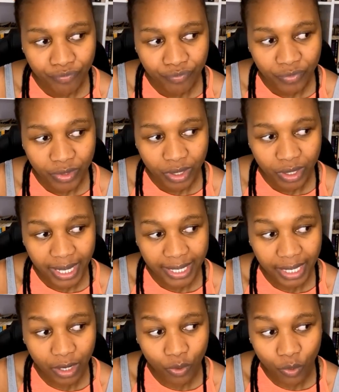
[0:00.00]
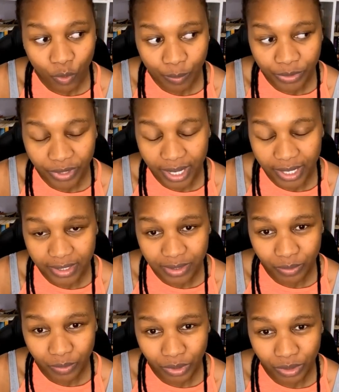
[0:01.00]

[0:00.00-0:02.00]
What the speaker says: And I hope you guys will